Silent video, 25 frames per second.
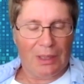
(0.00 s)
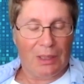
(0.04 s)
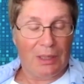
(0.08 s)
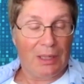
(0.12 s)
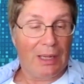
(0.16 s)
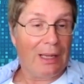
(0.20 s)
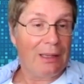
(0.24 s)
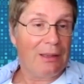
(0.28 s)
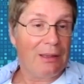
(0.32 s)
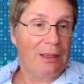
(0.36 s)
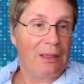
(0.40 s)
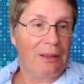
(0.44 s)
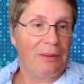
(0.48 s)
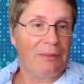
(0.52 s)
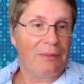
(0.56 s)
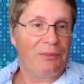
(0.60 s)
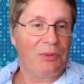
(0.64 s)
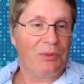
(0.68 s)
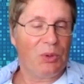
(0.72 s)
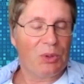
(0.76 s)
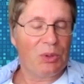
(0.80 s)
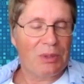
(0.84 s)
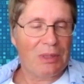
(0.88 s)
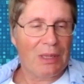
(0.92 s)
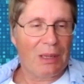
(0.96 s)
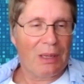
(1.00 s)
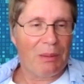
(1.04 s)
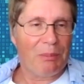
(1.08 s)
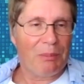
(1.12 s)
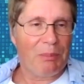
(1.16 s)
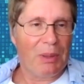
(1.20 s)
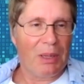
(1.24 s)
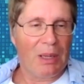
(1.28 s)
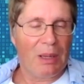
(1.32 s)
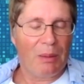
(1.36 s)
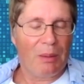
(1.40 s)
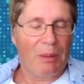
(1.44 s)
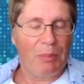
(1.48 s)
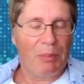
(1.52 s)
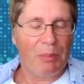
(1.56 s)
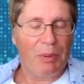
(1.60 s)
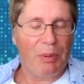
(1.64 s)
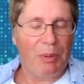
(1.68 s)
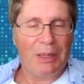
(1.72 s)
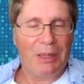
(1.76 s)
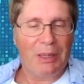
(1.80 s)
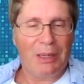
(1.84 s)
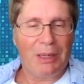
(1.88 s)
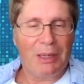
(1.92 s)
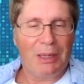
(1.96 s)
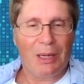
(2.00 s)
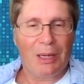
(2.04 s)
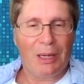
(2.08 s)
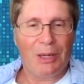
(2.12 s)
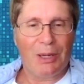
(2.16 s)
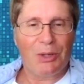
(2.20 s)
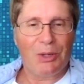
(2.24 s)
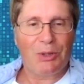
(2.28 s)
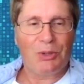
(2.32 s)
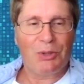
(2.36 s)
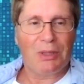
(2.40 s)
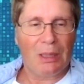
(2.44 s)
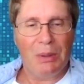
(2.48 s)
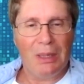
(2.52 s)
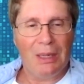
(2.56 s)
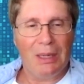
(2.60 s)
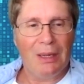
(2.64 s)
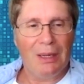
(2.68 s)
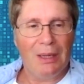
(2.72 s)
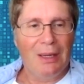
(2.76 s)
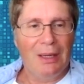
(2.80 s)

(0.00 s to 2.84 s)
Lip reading: Another, for example, application can be